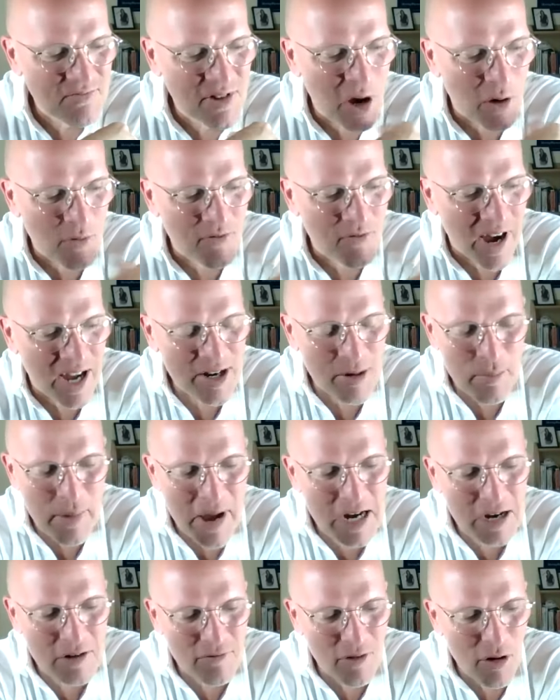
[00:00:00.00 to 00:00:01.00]
go find a
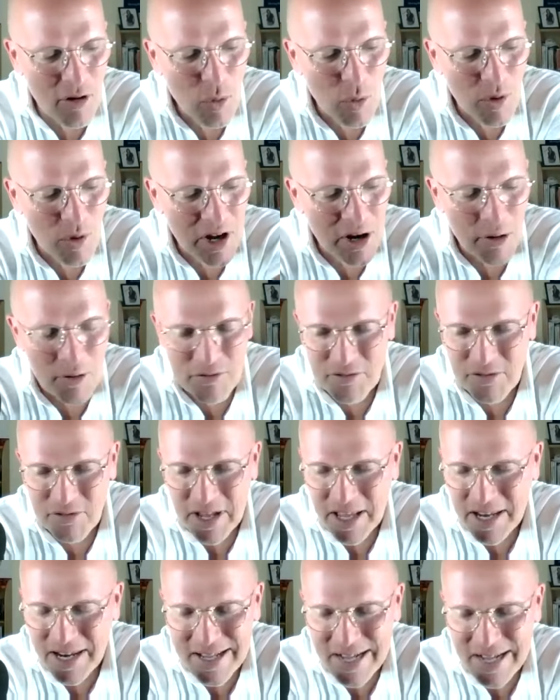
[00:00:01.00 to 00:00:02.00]
back road where you don't
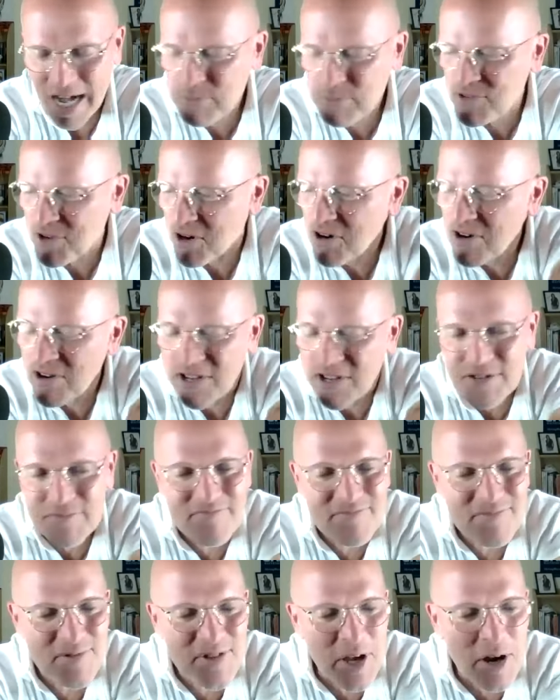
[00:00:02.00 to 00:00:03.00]
think any cops are, and you
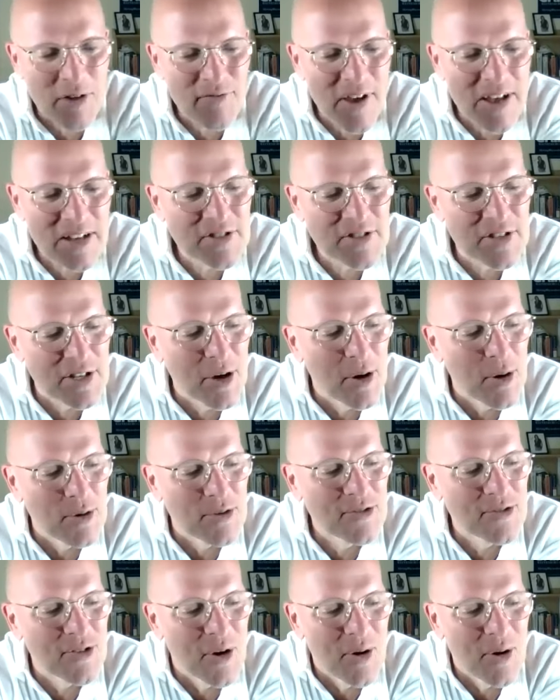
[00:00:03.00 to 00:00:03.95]
see how fast right. it goes.